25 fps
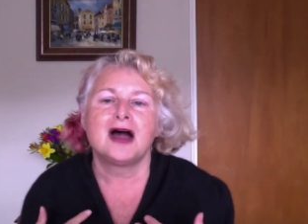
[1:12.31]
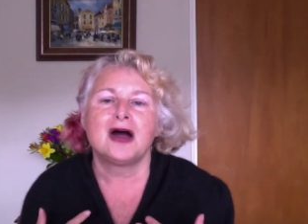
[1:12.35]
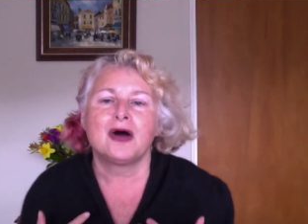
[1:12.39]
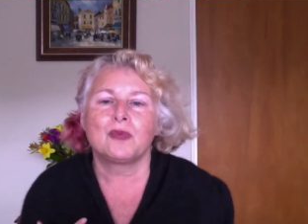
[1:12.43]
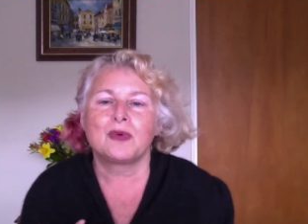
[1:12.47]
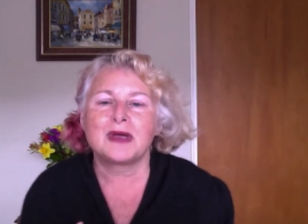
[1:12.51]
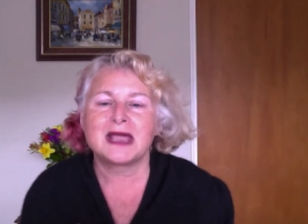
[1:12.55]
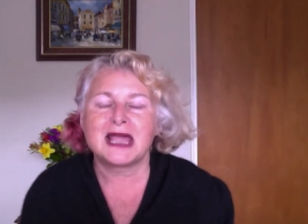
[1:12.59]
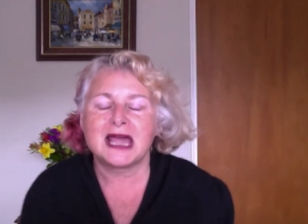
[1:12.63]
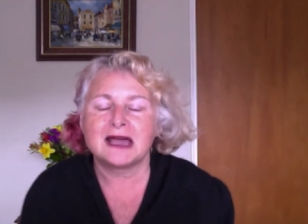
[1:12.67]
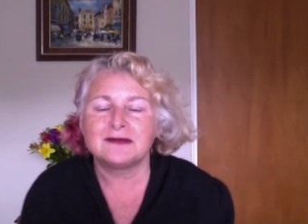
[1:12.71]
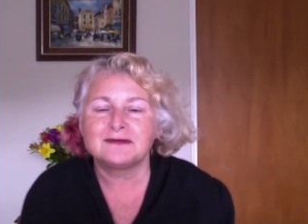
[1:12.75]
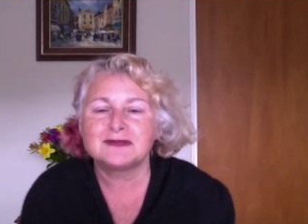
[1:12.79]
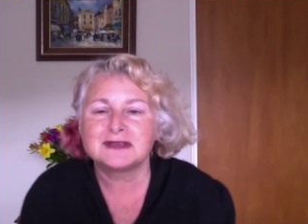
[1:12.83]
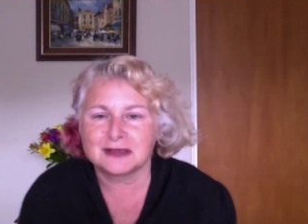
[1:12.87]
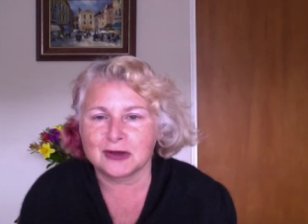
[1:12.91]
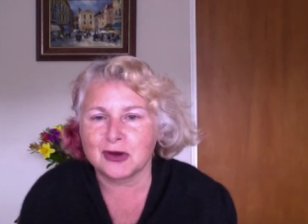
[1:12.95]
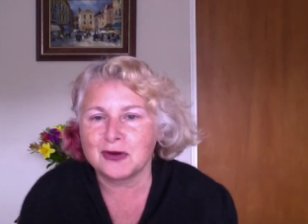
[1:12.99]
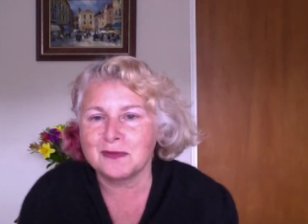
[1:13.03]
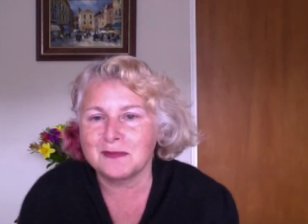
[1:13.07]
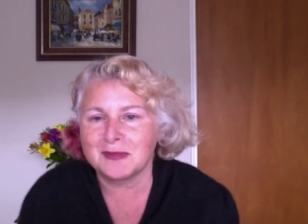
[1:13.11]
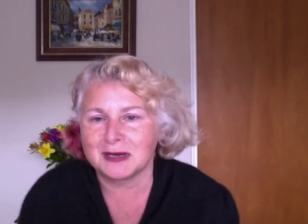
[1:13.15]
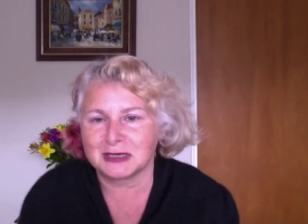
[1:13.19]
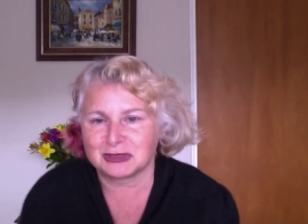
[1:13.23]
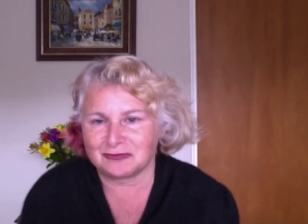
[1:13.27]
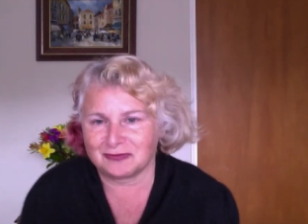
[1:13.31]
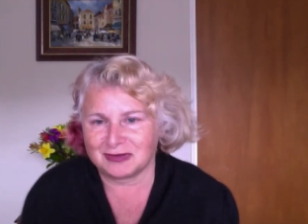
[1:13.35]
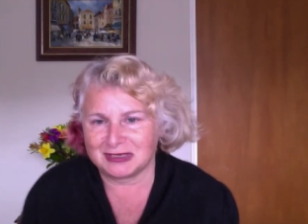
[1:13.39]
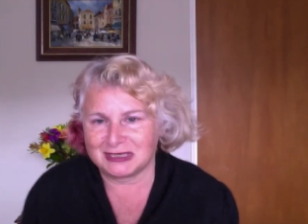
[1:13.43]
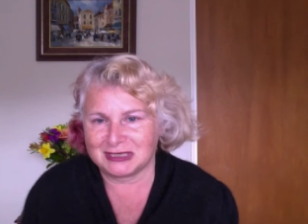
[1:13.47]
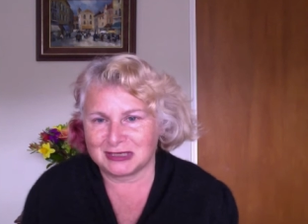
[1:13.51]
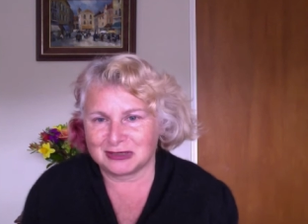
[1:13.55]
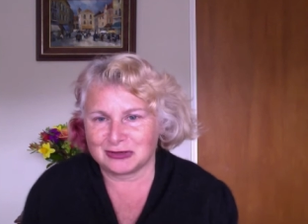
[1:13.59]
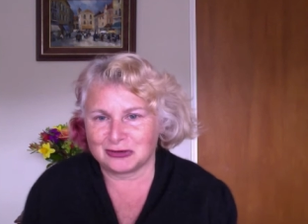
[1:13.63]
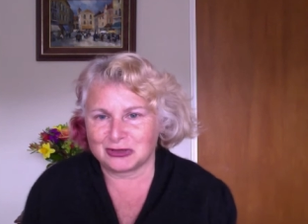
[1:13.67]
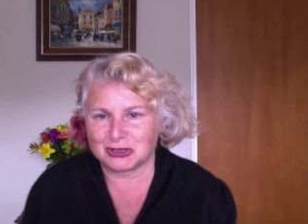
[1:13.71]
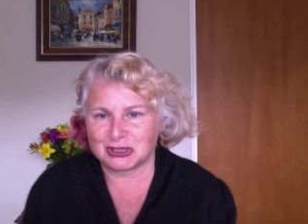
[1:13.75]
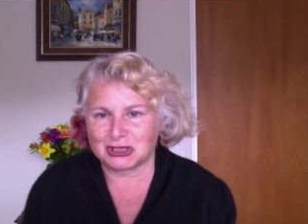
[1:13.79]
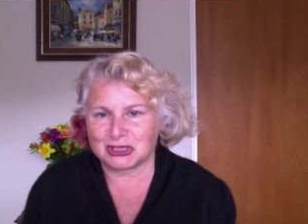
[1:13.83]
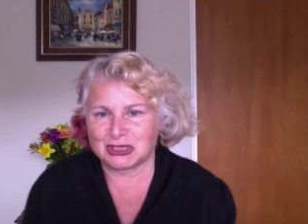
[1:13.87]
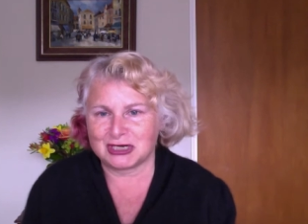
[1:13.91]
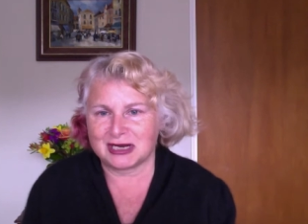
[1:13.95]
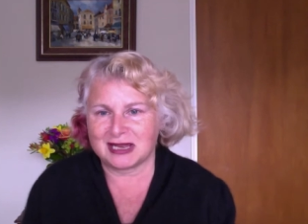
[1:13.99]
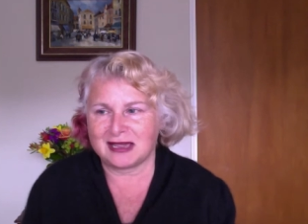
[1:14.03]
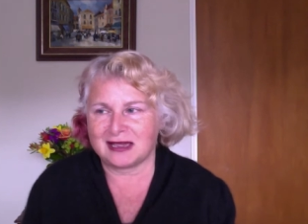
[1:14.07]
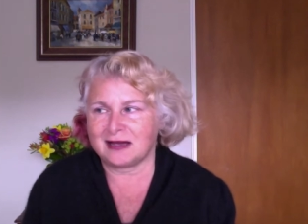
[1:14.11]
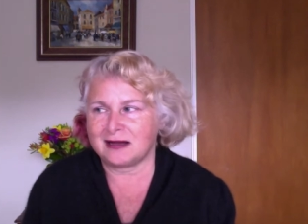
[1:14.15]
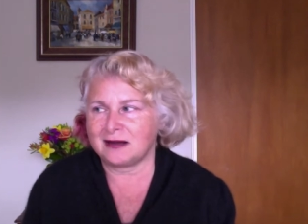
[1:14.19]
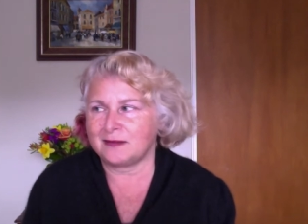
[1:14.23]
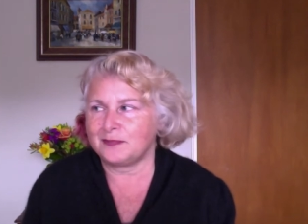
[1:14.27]
we have so much research
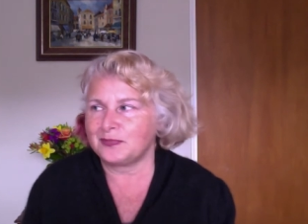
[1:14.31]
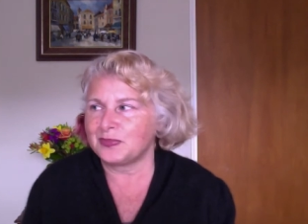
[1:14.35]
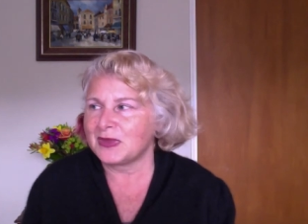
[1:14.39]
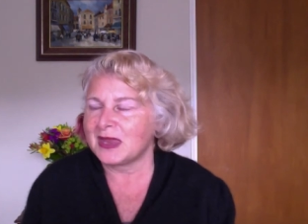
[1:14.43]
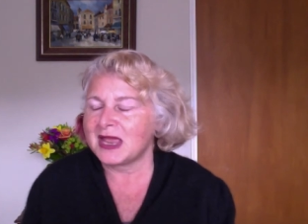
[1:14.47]
now